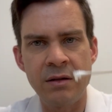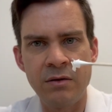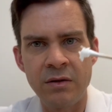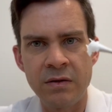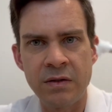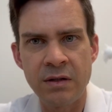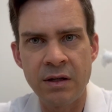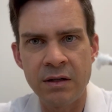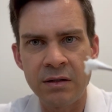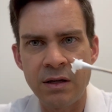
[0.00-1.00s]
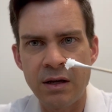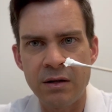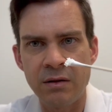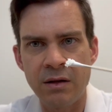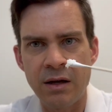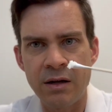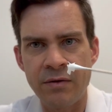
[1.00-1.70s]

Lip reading: You can see that it's not a lot of